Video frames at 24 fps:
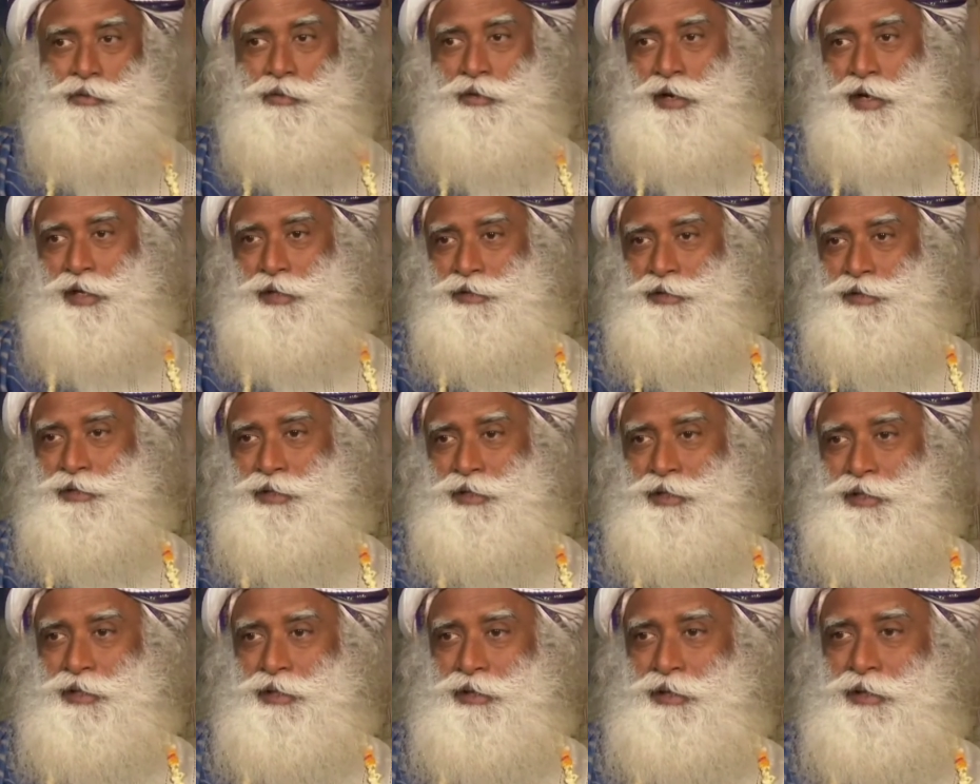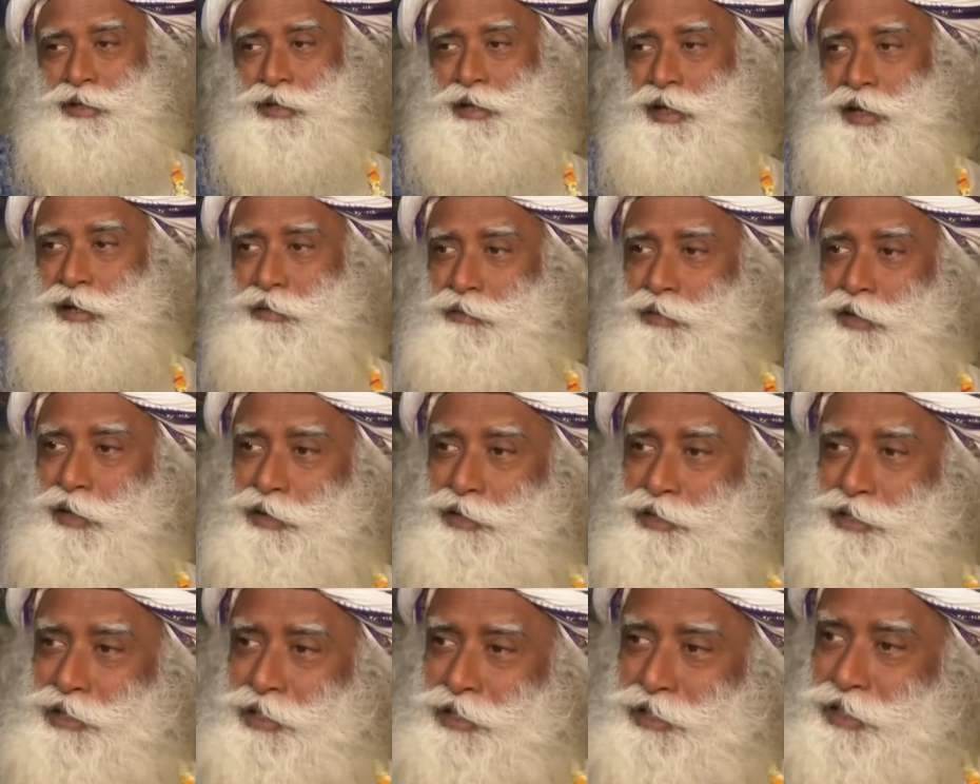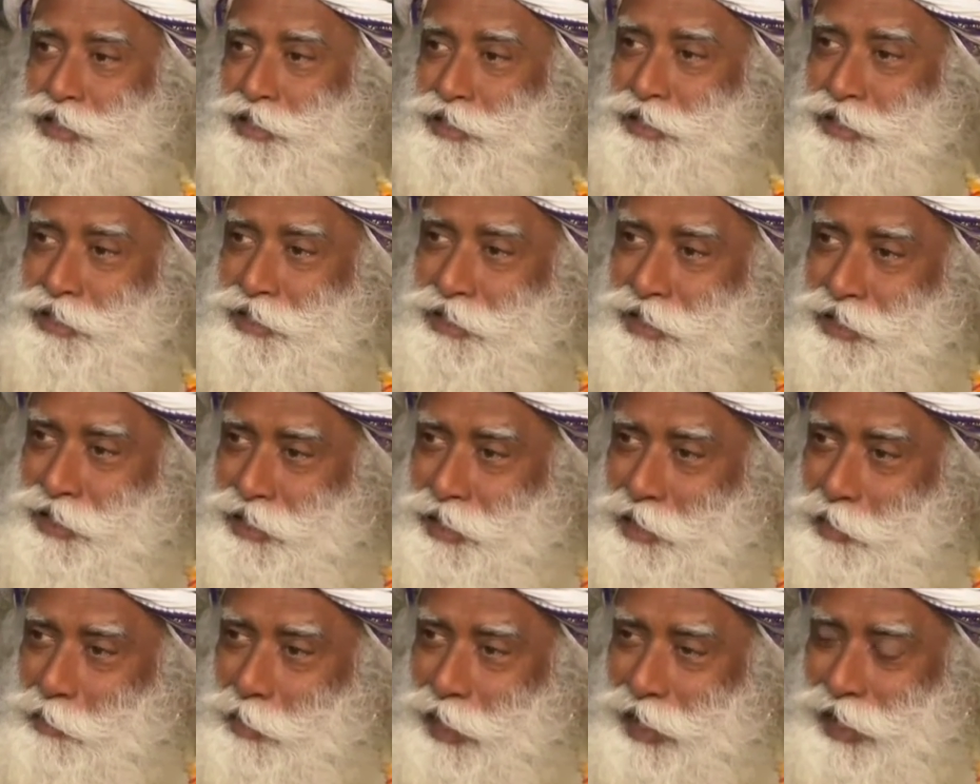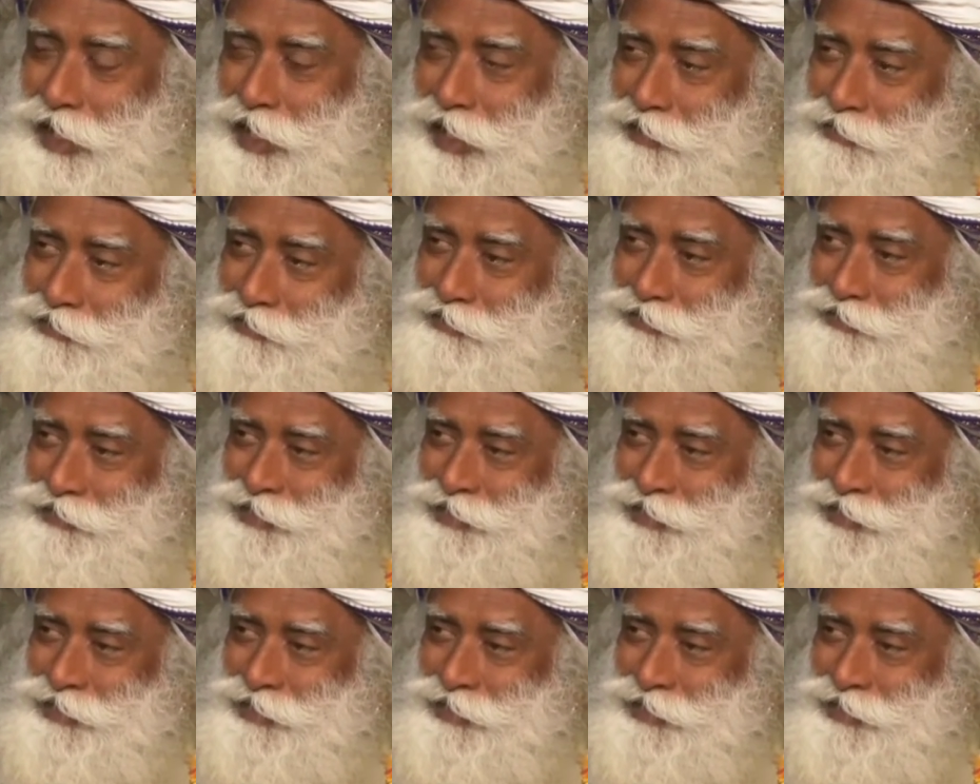rest. I have not seen such a thing in my life.